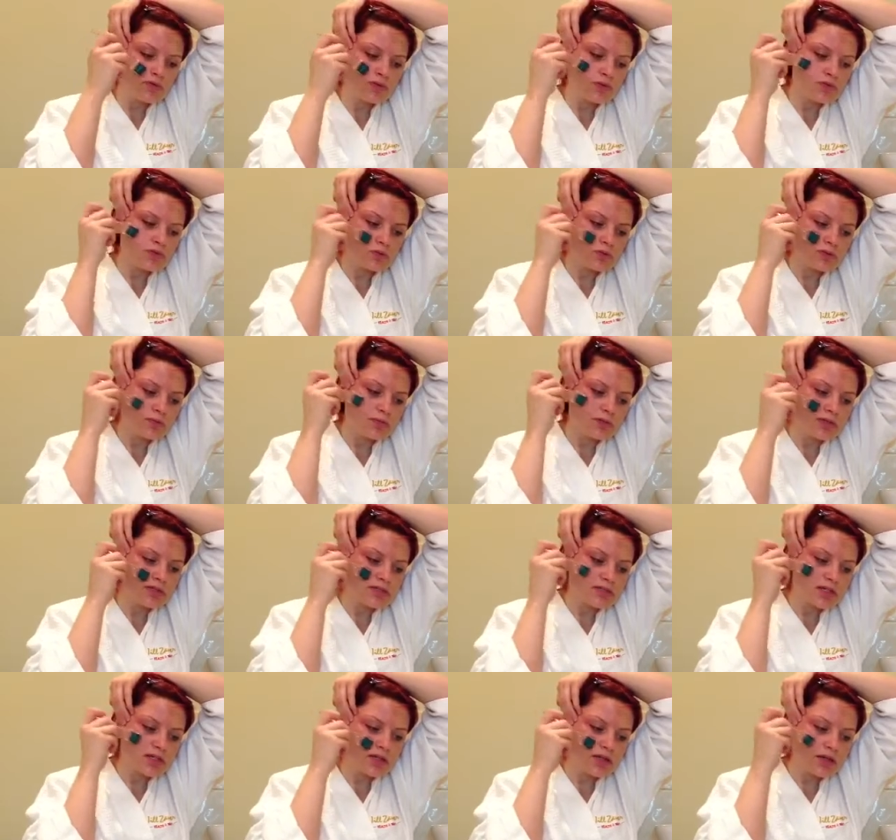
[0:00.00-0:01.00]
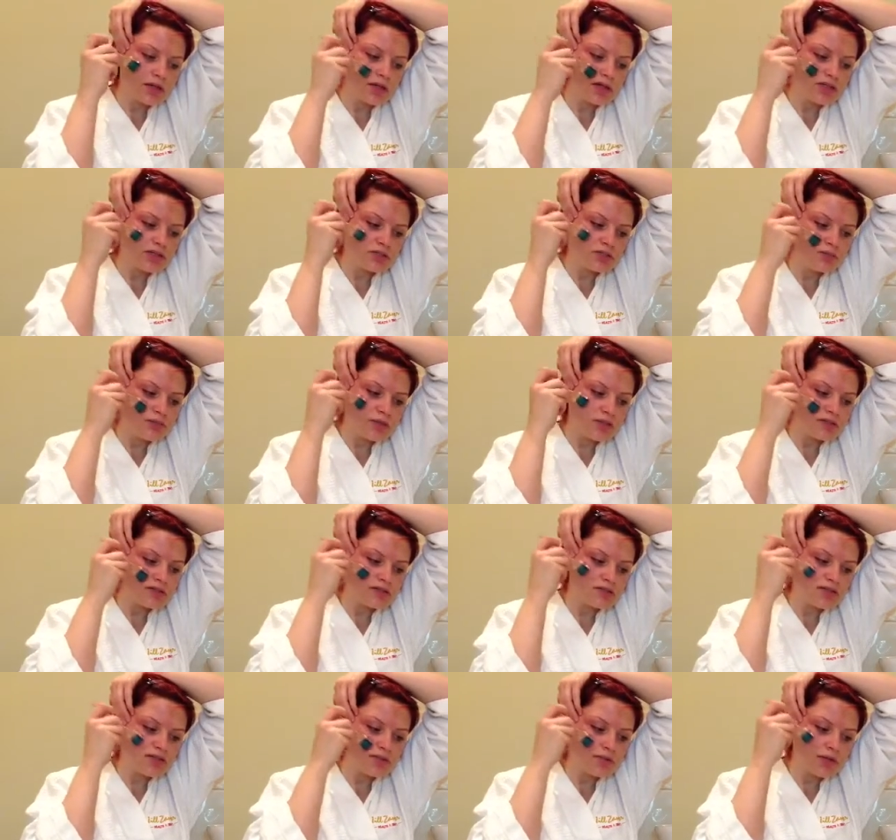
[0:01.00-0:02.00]
just all the blood circulation being
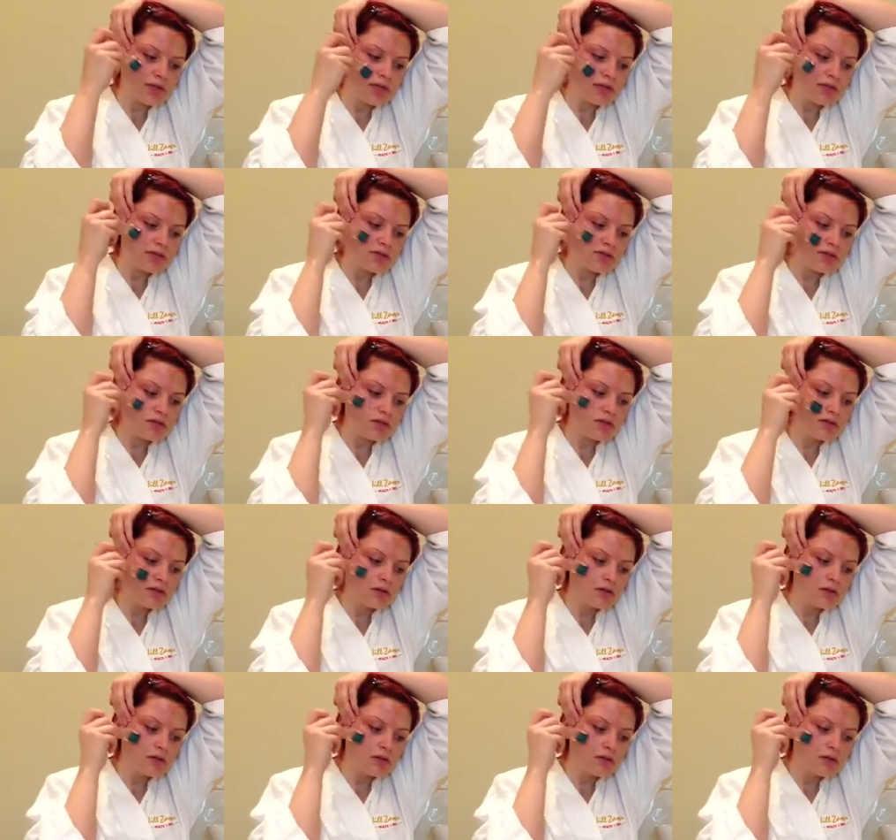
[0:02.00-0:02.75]
stimulated,